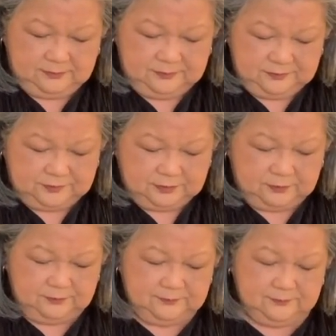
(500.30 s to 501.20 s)
So
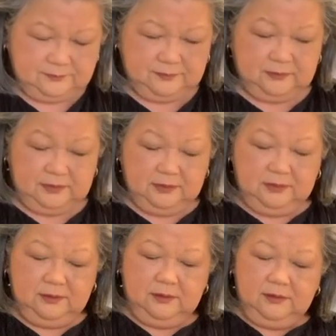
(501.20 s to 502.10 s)

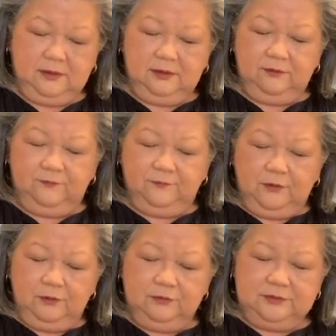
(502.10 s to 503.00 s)
you
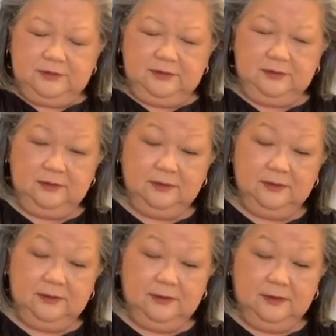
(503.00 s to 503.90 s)
fold
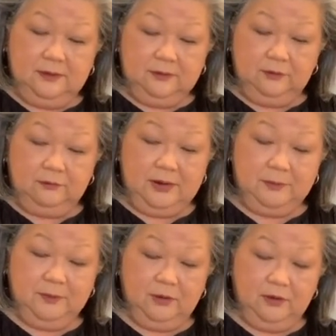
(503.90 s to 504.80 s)
the
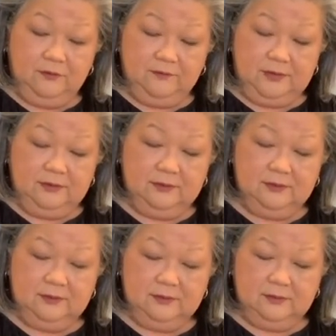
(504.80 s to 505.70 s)
wrapper over
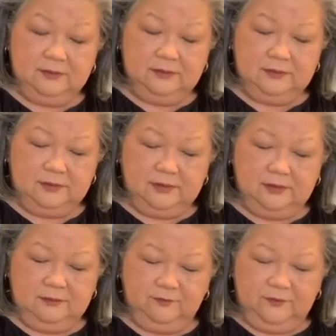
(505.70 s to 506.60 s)
the
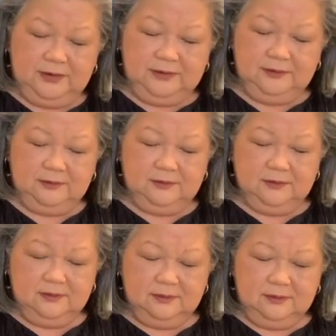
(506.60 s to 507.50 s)
filling
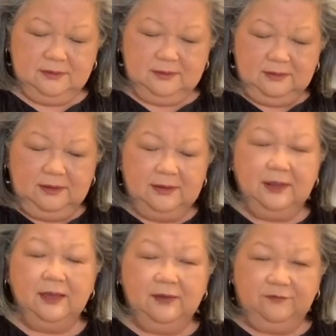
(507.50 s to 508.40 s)
in
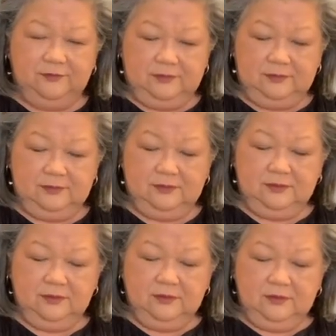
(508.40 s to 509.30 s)
half,
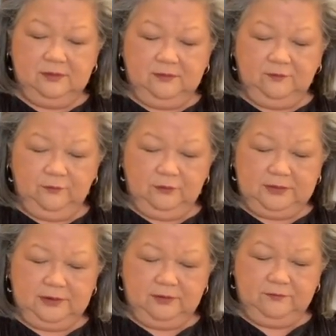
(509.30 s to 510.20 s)
fold
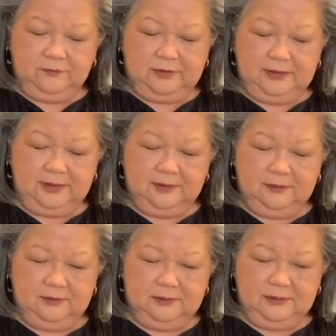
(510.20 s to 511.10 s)
that over again
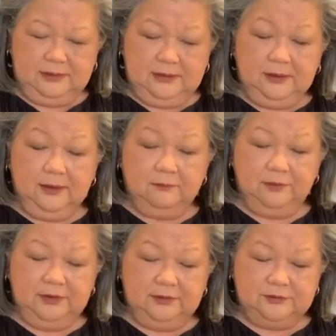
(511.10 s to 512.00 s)
and
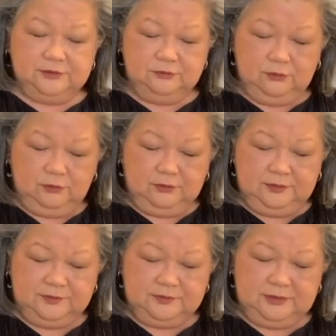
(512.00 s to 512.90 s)
bring the two
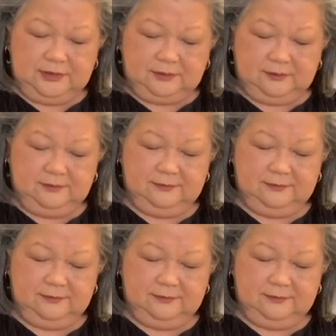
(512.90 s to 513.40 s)
corners together,